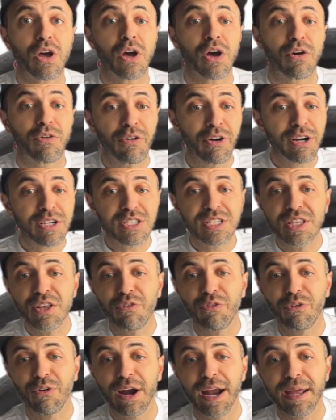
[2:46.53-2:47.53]
First, the
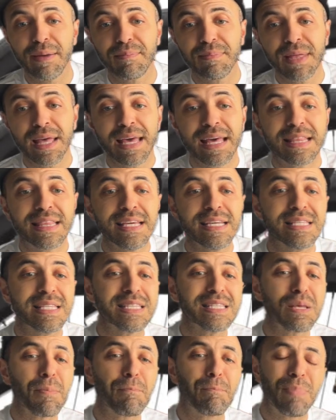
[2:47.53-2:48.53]
frame. This
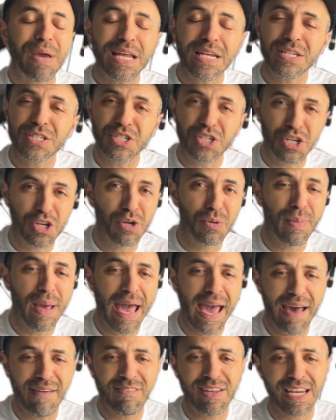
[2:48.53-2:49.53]
is a bent tube
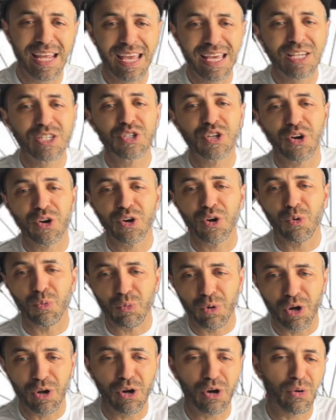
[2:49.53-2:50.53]
having internal
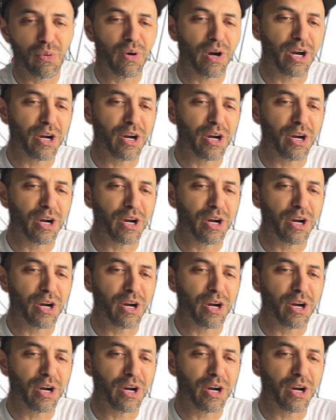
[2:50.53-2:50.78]
rotor